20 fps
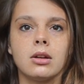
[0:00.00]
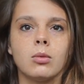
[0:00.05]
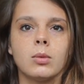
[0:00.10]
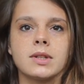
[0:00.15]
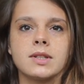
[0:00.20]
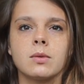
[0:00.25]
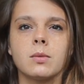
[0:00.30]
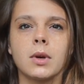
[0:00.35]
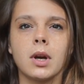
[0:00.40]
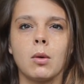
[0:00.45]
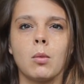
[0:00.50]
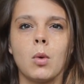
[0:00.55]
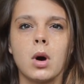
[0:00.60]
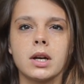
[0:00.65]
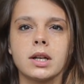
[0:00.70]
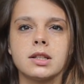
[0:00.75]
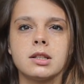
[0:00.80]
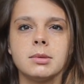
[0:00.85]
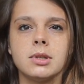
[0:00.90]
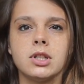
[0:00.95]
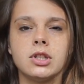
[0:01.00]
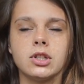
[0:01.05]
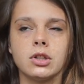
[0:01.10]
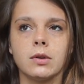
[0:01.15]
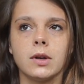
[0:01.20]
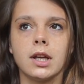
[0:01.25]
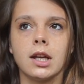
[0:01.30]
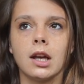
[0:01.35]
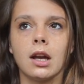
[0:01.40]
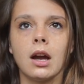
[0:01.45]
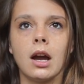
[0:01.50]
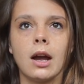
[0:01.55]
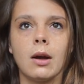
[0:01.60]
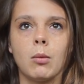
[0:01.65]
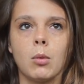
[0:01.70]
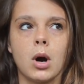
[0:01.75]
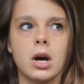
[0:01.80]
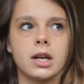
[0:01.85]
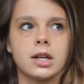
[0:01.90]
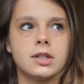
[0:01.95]
It wasn't what I wanted to be doing. I
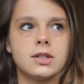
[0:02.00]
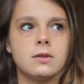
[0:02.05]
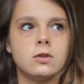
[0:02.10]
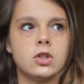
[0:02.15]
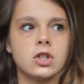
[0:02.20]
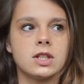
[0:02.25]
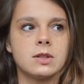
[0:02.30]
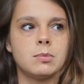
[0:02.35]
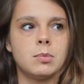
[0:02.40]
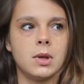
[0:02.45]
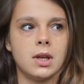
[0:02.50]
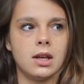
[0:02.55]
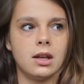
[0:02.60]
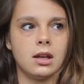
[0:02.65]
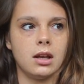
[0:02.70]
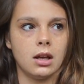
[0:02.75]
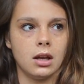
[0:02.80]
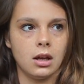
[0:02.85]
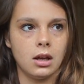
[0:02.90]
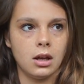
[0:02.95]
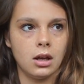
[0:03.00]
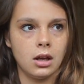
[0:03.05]
wanted to just be,